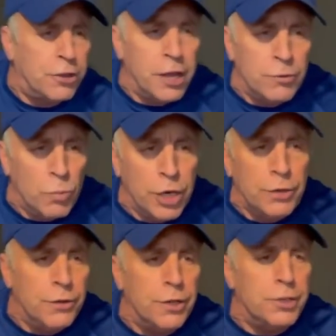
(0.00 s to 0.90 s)
then
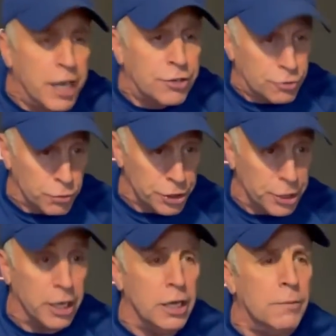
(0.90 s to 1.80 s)
win the next three
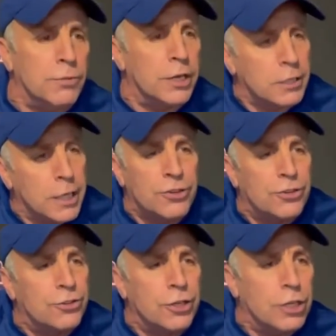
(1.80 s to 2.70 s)
games and let's
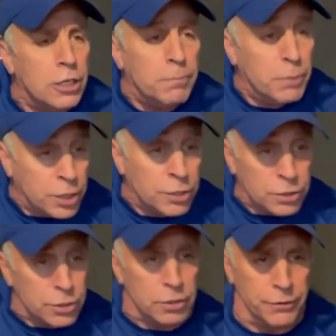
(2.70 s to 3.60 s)
see. But
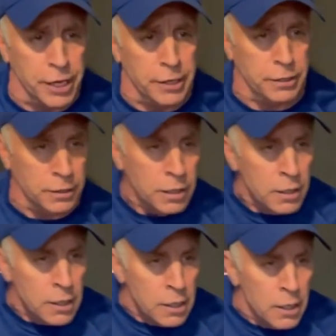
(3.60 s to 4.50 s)
until then,
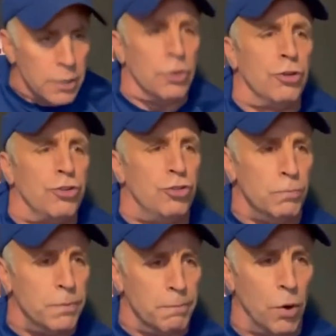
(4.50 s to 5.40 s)
your
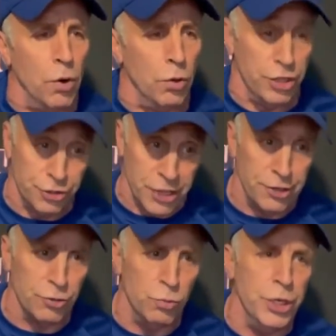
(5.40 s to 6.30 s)
Super Bowl is
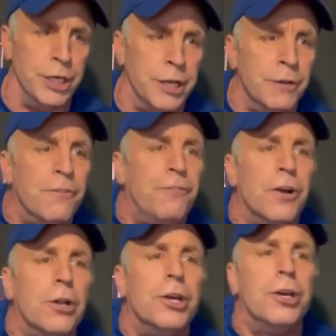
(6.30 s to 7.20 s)
next week in
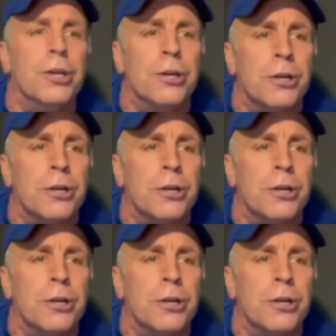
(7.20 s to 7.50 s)
Philly.